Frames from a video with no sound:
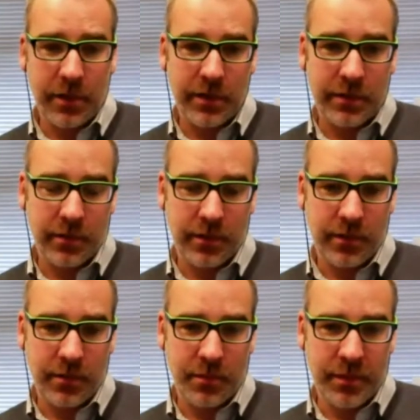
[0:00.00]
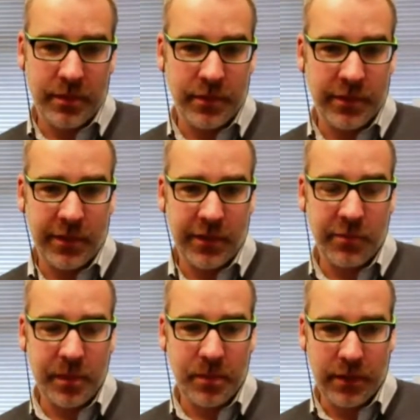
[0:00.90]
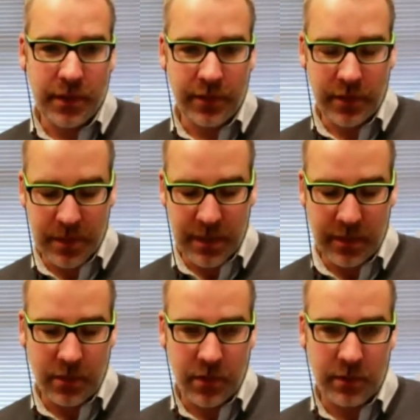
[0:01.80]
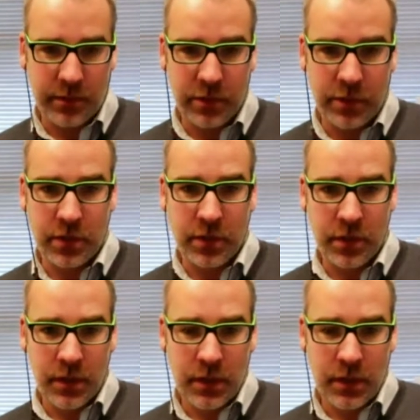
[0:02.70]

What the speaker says: what it is. It's business for self. People have definitely been hit the hardest, for sure.